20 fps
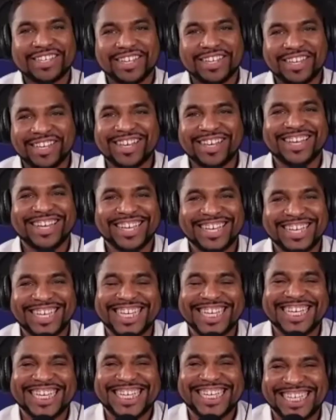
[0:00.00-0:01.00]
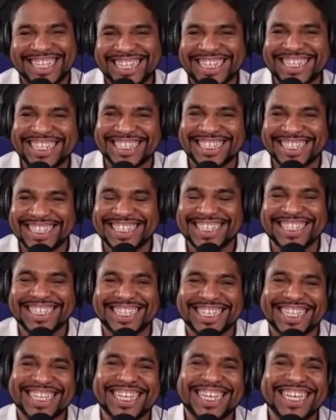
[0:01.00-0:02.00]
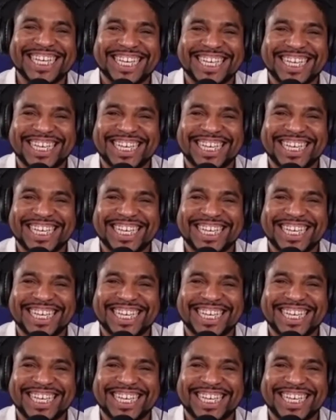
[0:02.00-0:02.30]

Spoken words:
Yeah, we had to set up a network and pretend